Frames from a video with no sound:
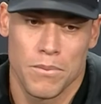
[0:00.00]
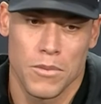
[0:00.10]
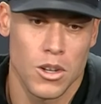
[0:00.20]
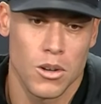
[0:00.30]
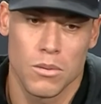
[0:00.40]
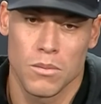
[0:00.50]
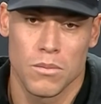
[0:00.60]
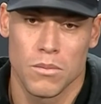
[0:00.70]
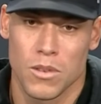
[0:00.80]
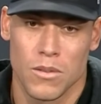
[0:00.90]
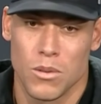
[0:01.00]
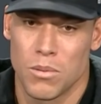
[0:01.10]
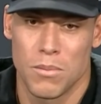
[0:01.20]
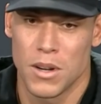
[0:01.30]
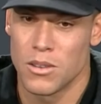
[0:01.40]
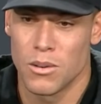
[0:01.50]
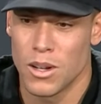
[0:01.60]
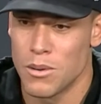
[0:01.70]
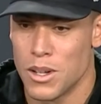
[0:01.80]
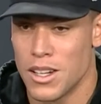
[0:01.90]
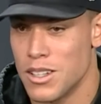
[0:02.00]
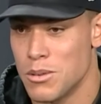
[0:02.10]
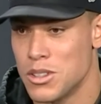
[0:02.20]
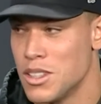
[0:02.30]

you know, if you prepared the right way, did what you